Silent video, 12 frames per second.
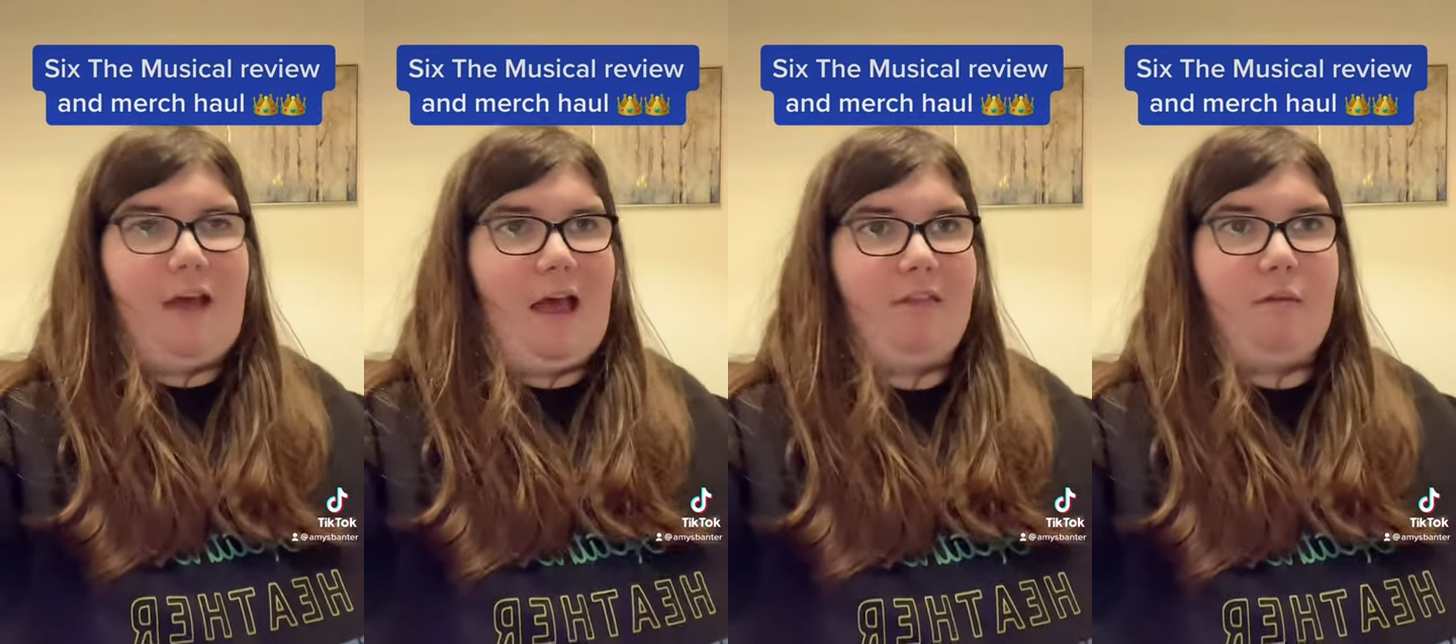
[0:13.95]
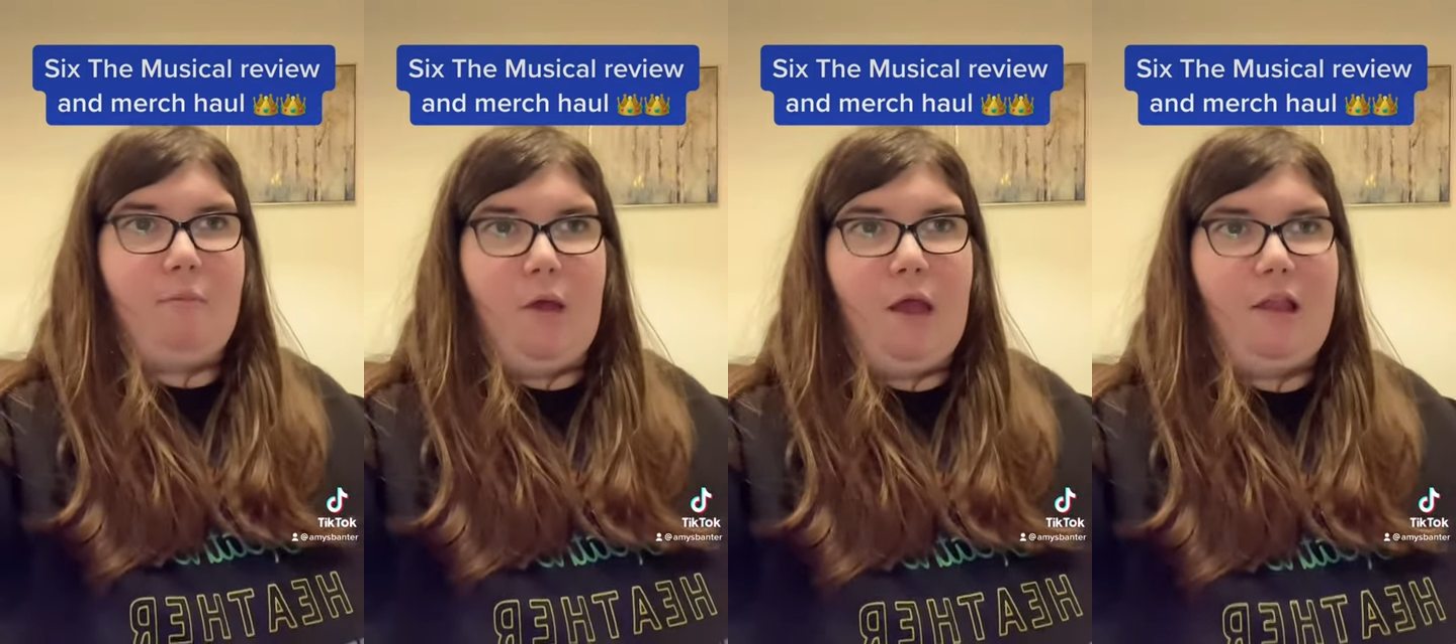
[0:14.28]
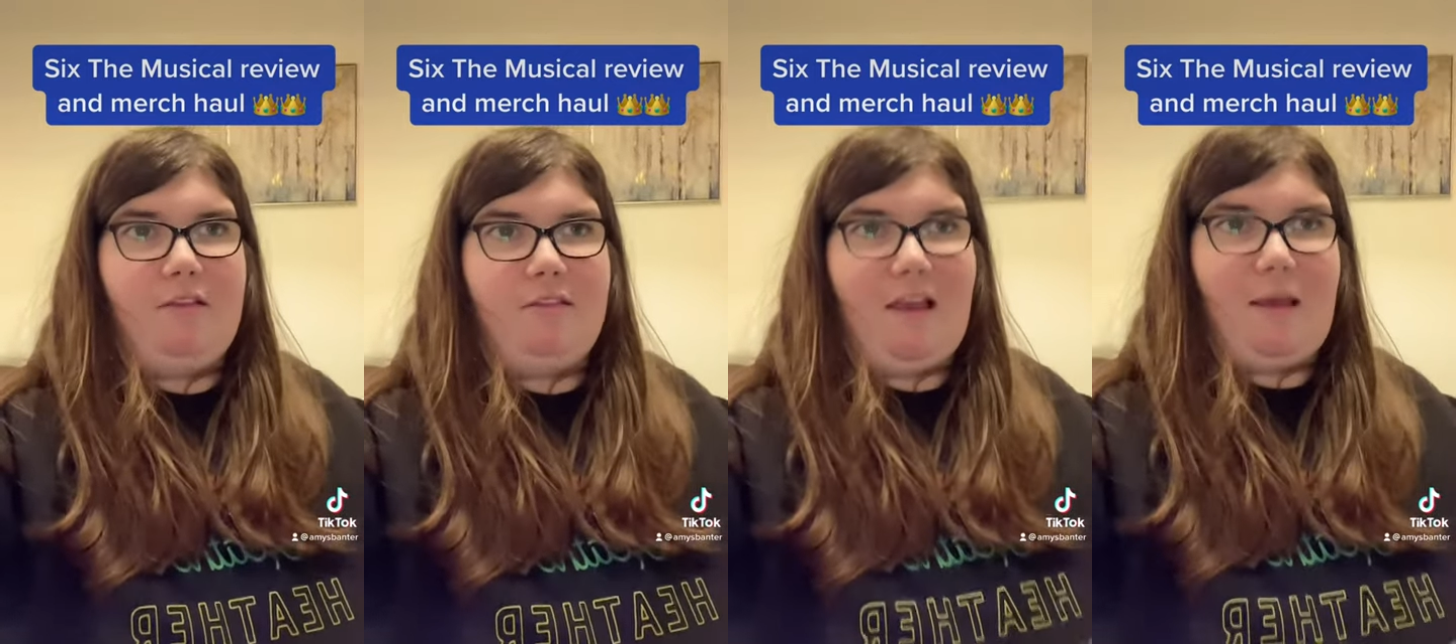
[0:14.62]
at the merch
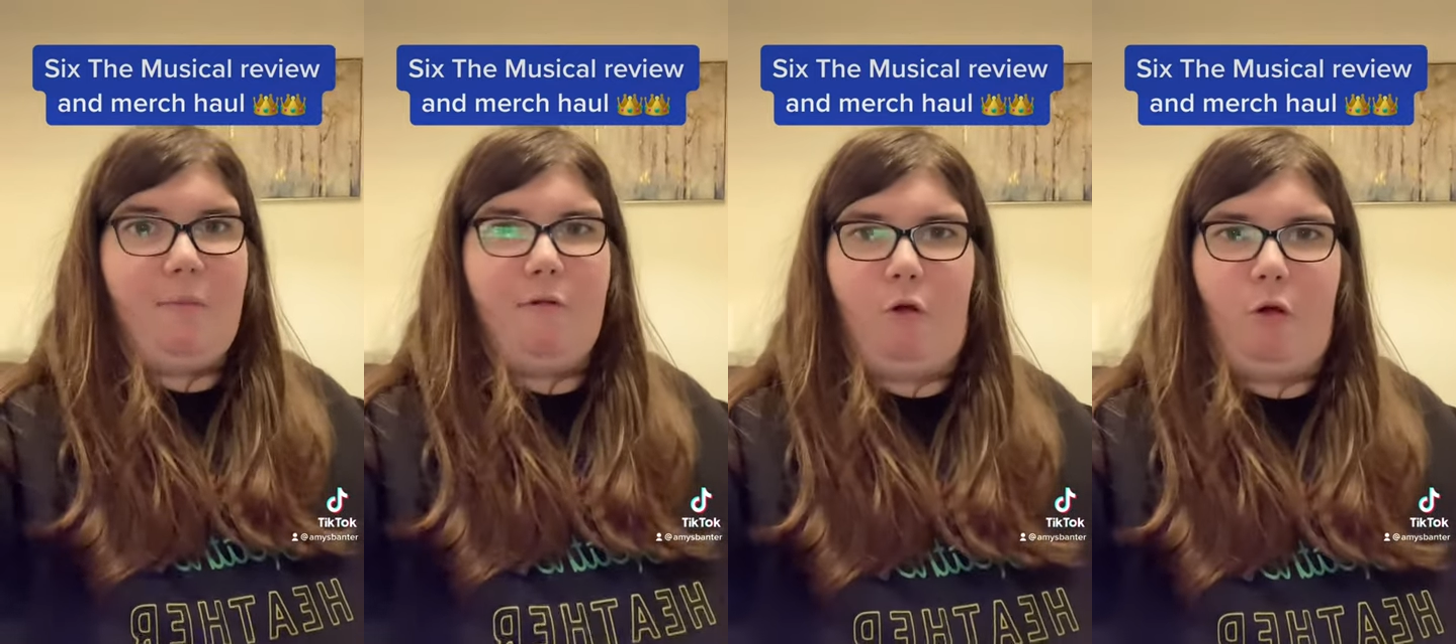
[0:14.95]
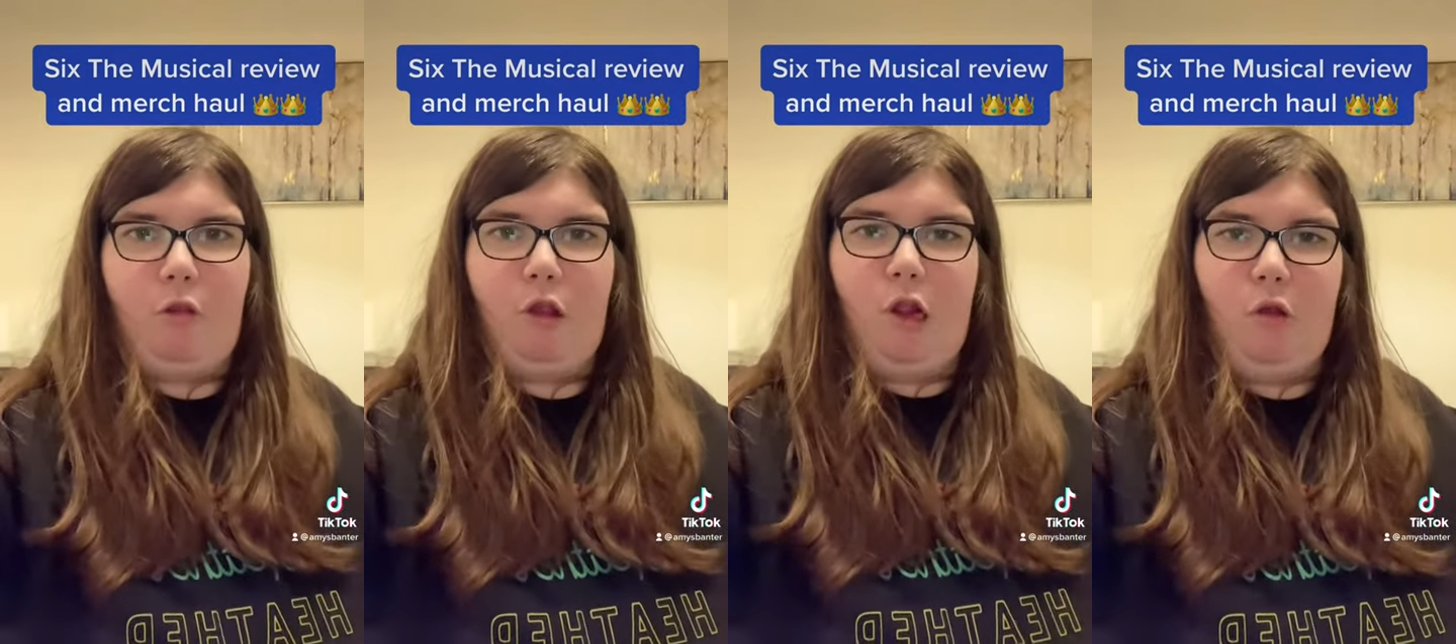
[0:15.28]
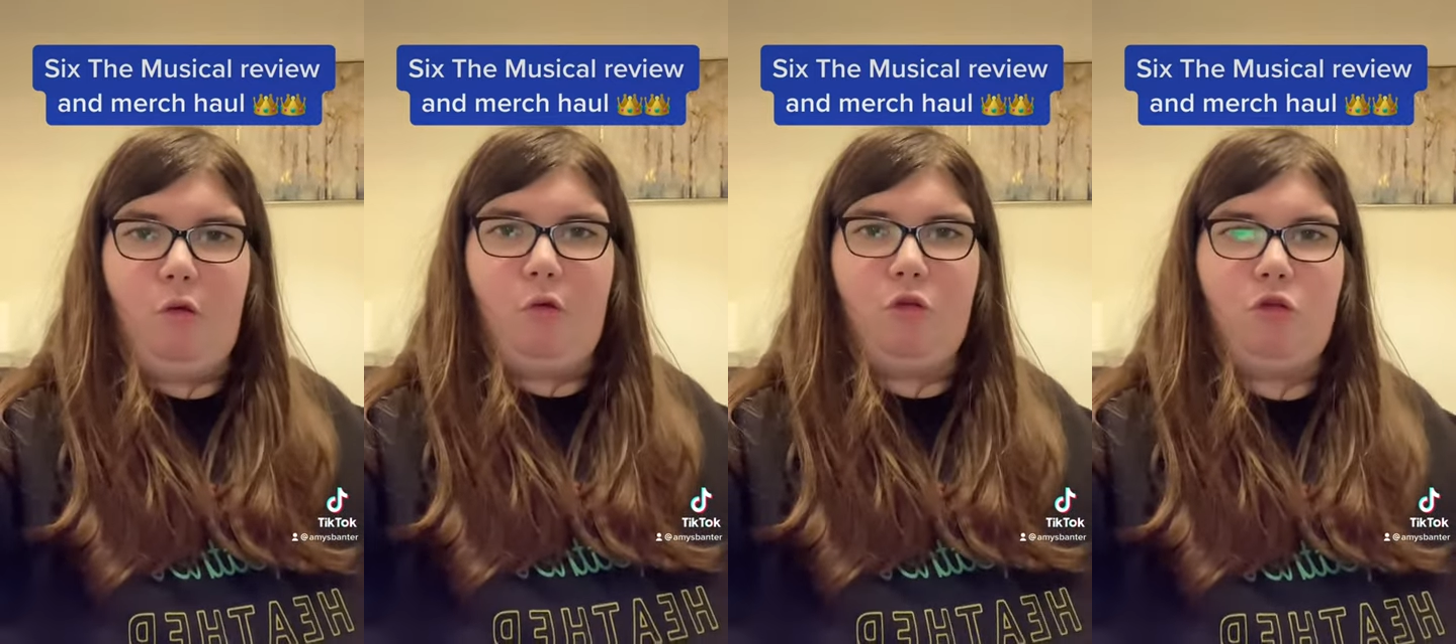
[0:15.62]
stand before the
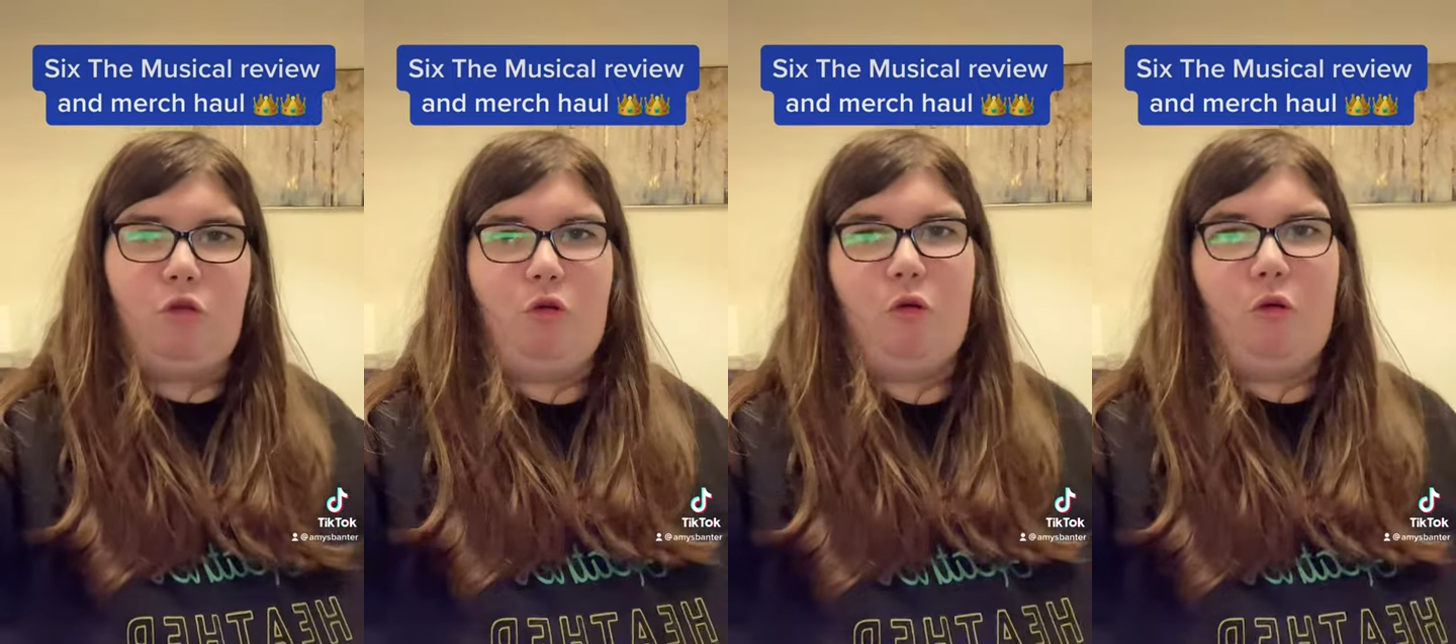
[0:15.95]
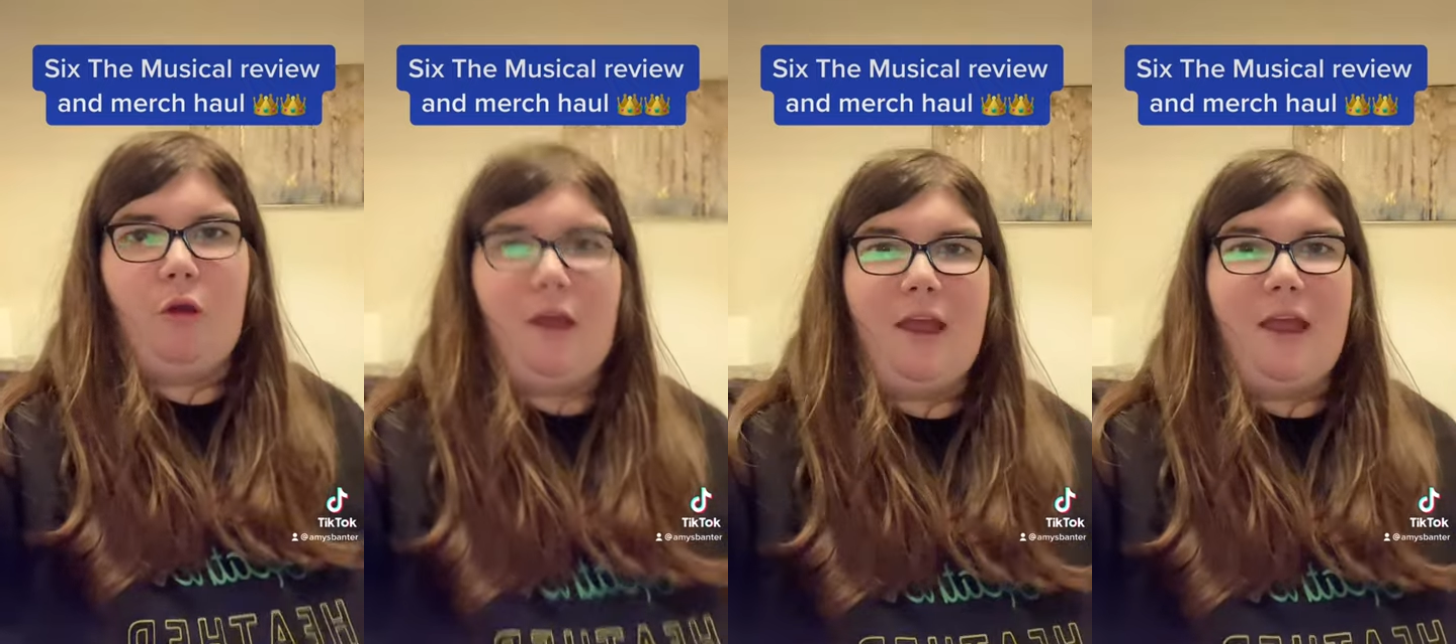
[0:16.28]
show, so